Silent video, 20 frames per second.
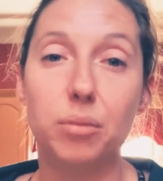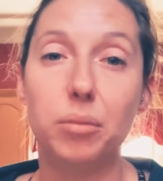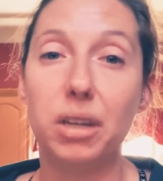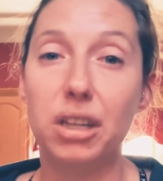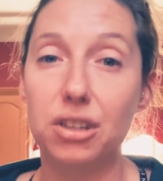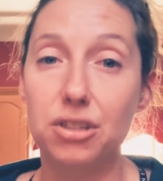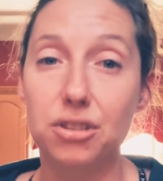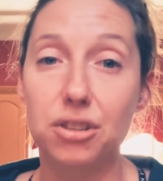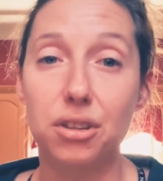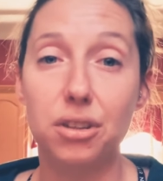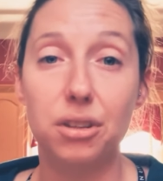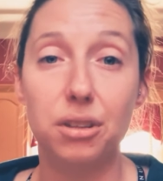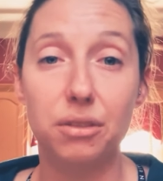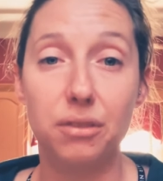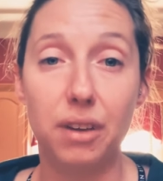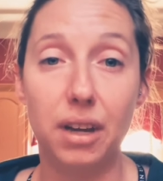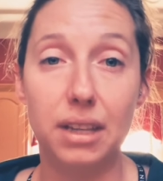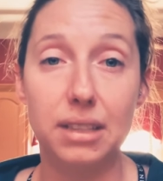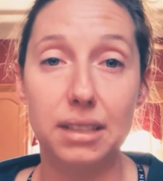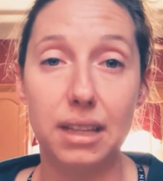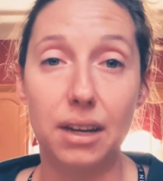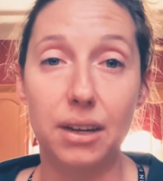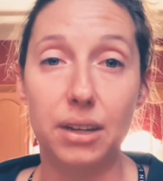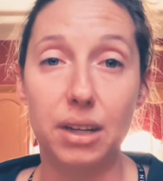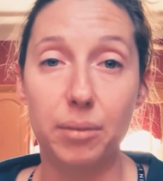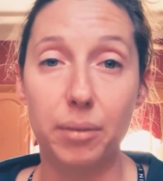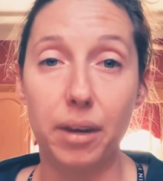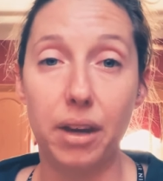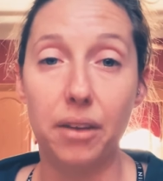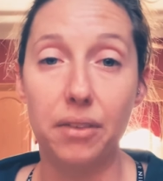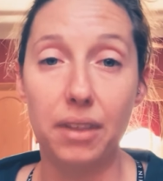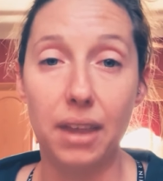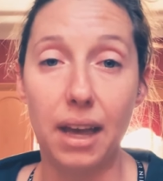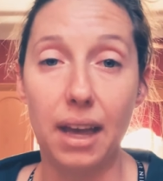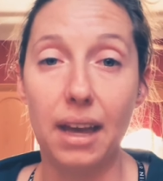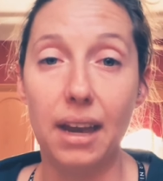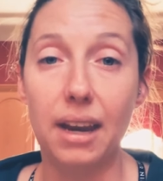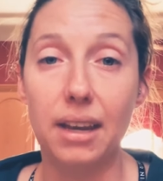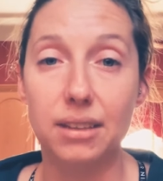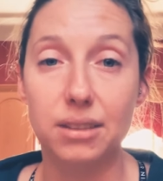Make sure you find out about
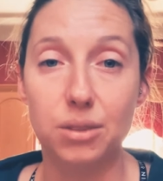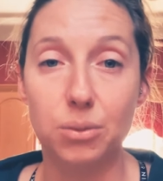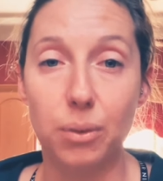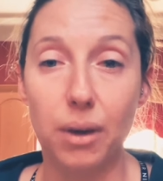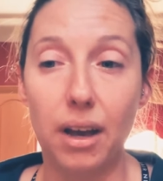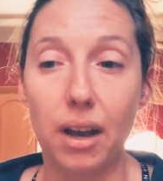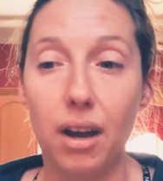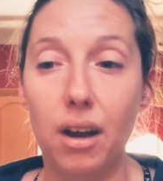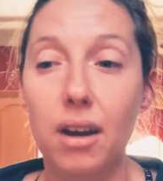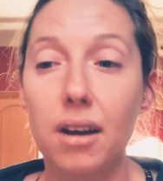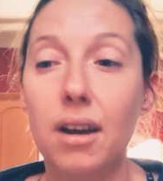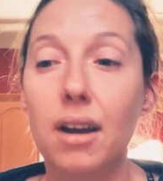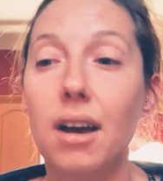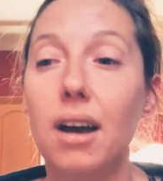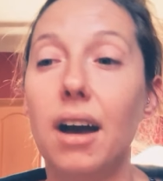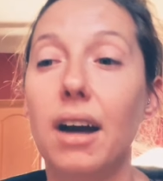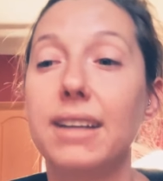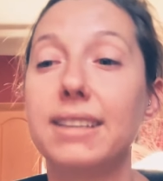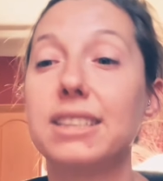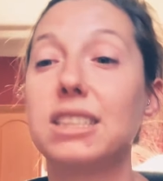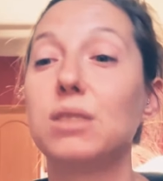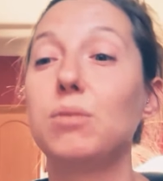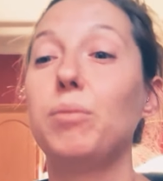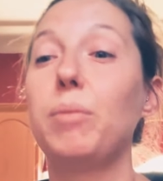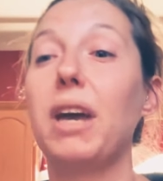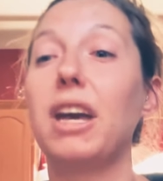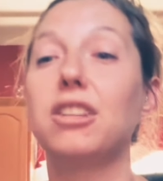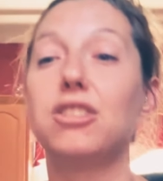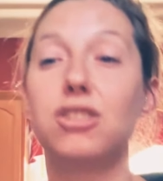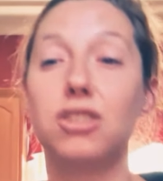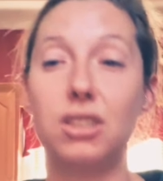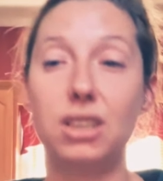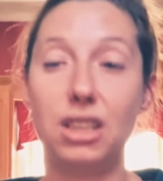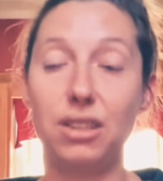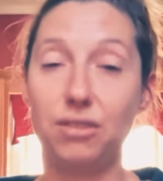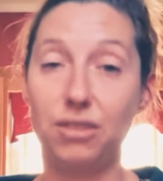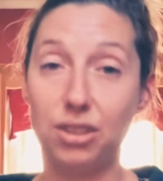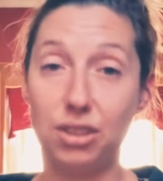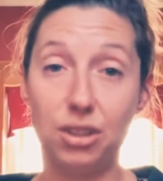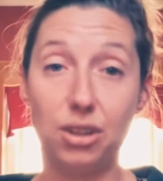that as well, especially
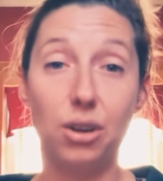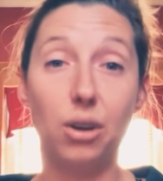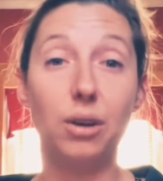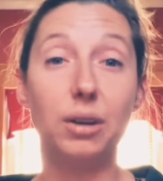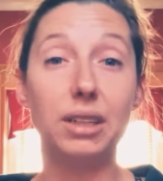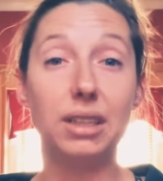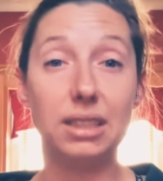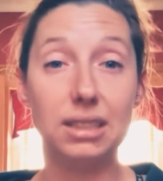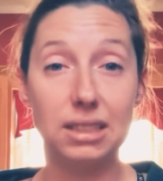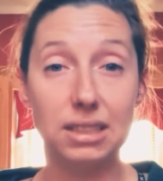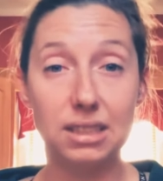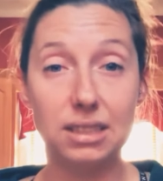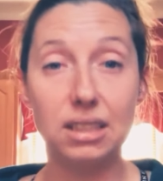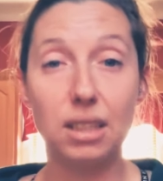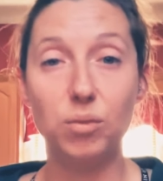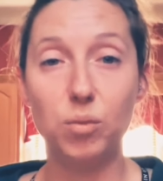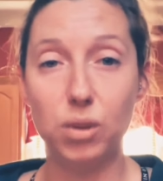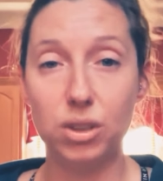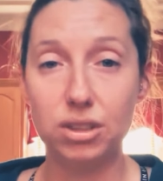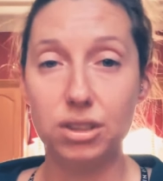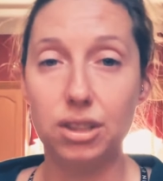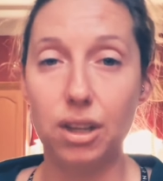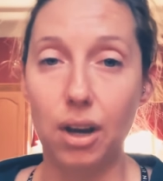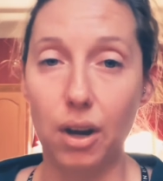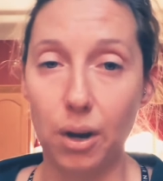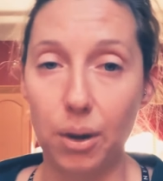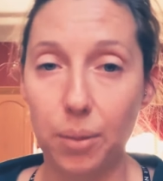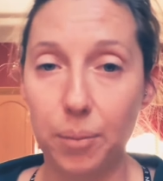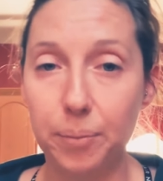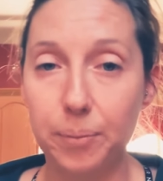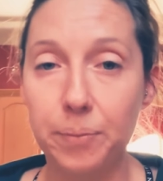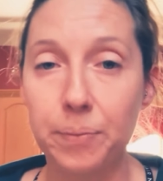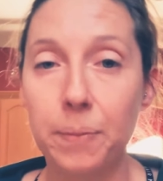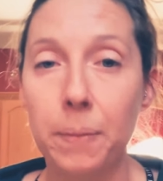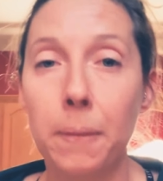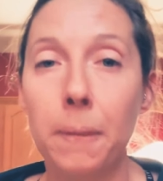if you're going into someone's home.